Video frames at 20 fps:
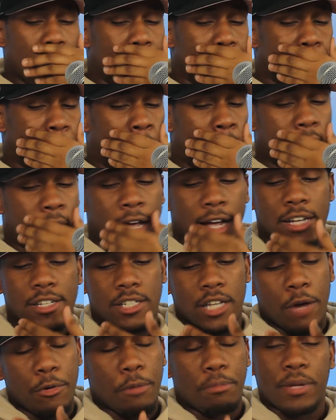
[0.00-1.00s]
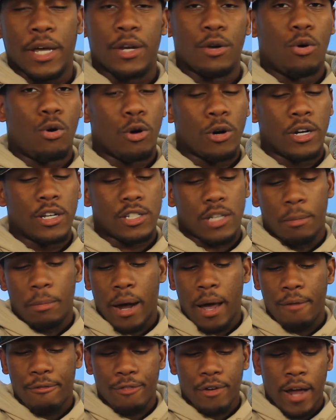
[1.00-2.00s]
But like I said, we played the Hornets. I'm
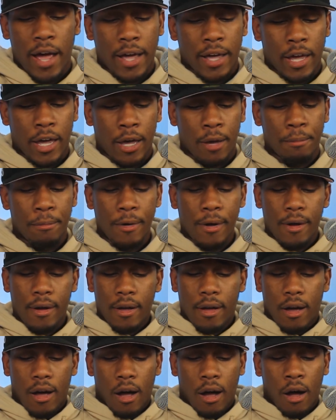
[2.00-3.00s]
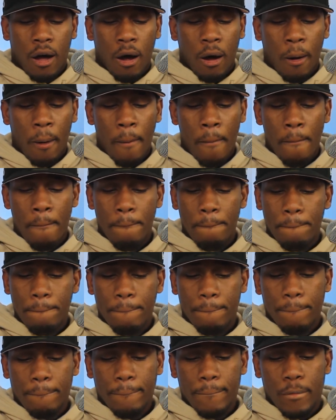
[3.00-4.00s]
hyped for that game.
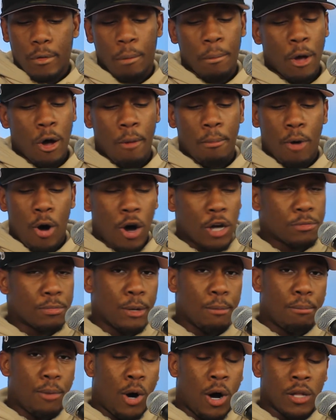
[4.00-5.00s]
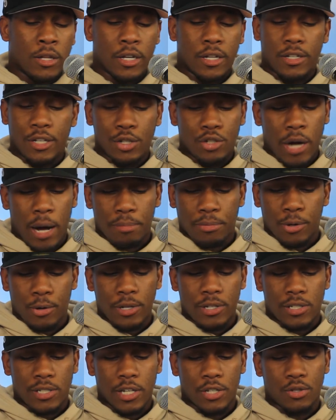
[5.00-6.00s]
LaMelo Ball's been balling. He dropped
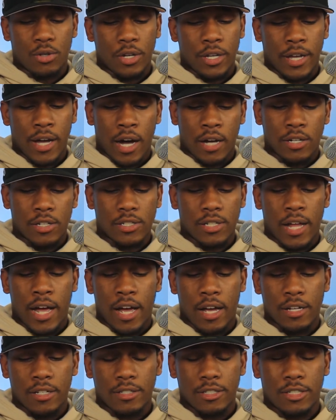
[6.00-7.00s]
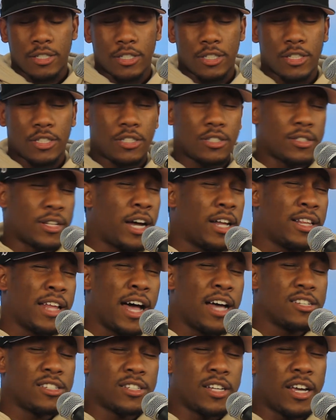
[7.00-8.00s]
36 on Giannis not
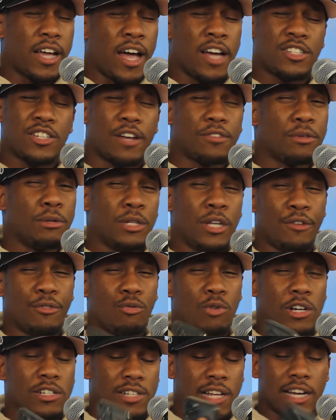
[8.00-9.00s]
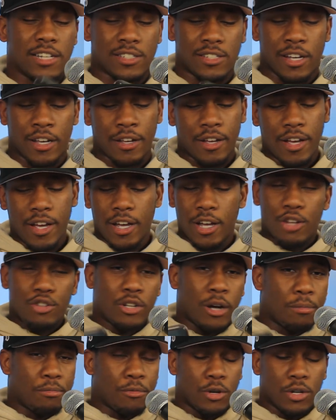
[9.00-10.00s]
last night. Actually, I believe it was last night.
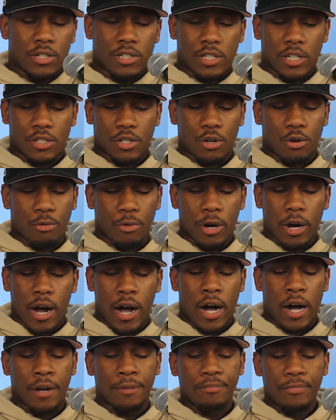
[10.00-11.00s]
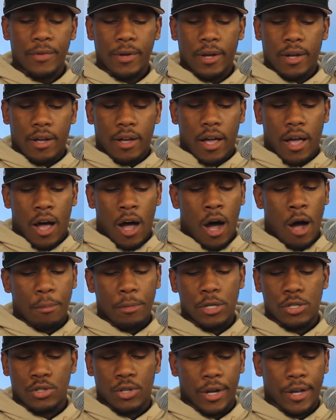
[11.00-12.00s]
Dropped 36, a career high.
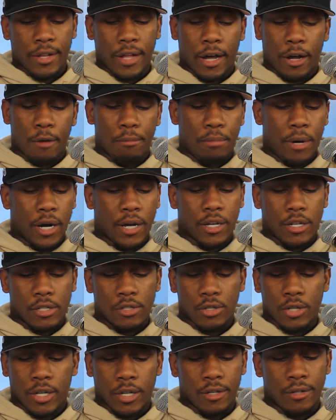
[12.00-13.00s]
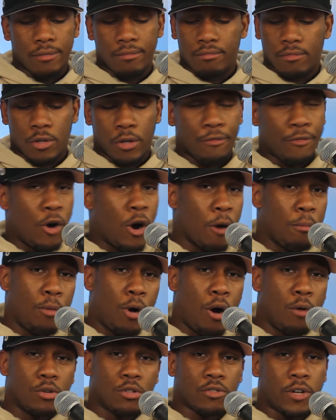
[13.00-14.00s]
He's looking like a bucket. LeVar
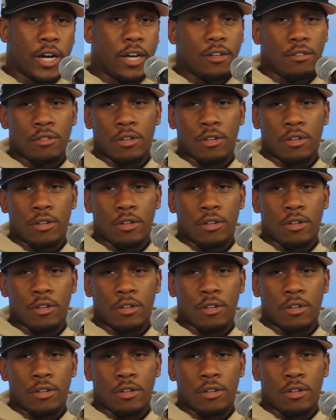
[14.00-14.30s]
Ball was right.